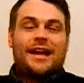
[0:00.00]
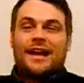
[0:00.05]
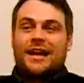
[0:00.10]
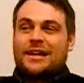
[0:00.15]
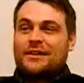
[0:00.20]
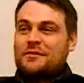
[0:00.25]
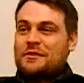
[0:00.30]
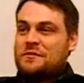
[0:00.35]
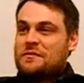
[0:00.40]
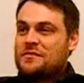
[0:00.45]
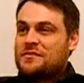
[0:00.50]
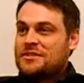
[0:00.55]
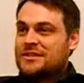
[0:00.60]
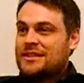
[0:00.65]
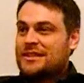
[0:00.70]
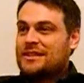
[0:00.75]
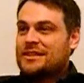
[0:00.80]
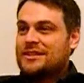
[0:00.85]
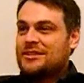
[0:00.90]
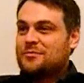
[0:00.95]
And have you ever
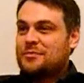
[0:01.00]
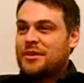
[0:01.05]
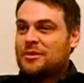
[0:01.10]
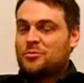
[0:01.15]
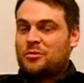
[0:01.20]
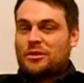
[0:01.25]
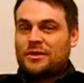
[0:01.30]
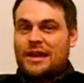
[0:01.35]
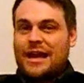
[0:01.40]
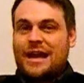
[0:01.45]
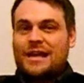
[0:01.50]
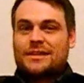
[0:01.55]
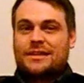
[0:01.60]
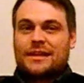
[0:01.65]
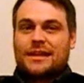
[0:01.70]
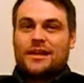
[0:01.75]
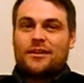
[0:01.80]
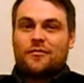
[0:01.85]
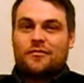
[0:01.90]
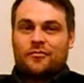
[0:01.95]
seen these people when they're
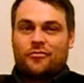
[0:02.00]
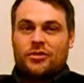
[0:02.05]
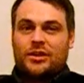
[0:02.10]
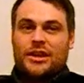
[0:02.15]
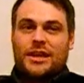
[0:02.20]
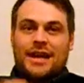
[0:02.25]
handing out free